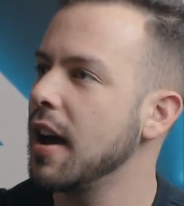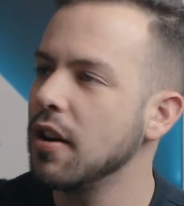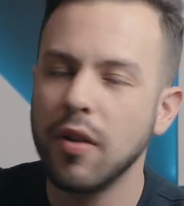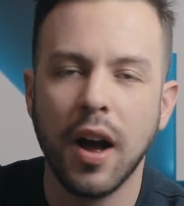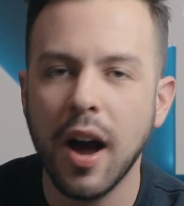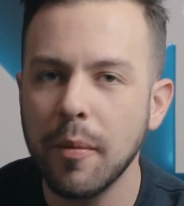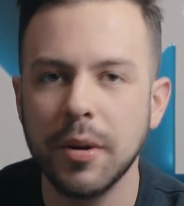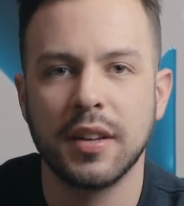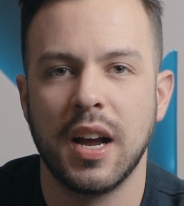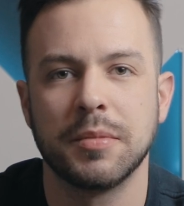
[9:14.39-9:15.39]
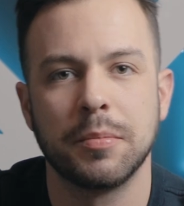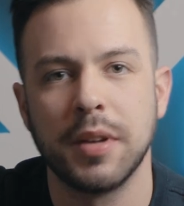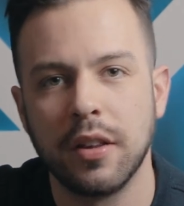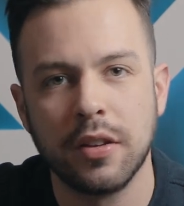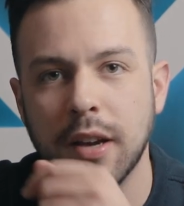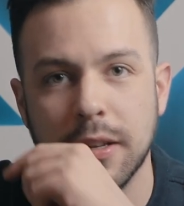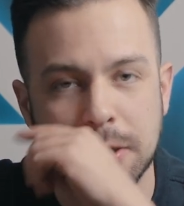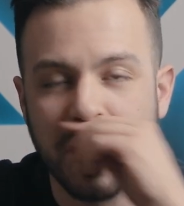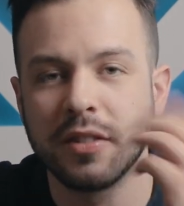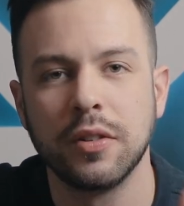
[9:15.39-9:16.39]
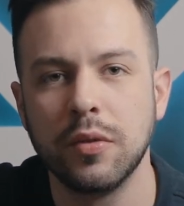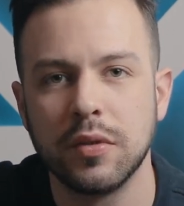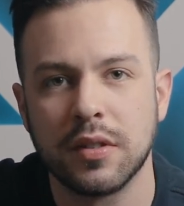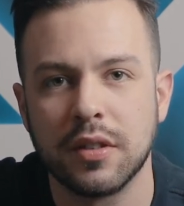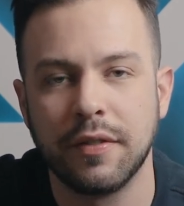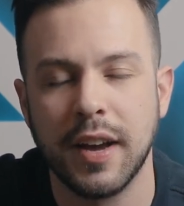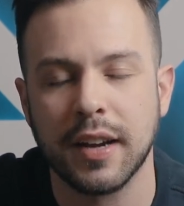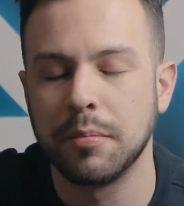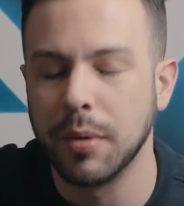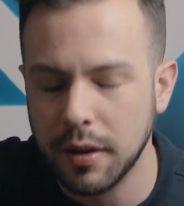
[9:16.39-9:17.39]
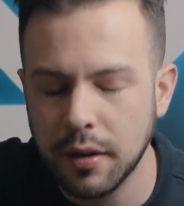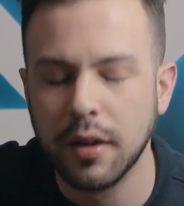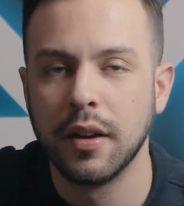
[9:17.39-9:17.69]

I don't know how many times I'm telling you guys not to lose this effect, but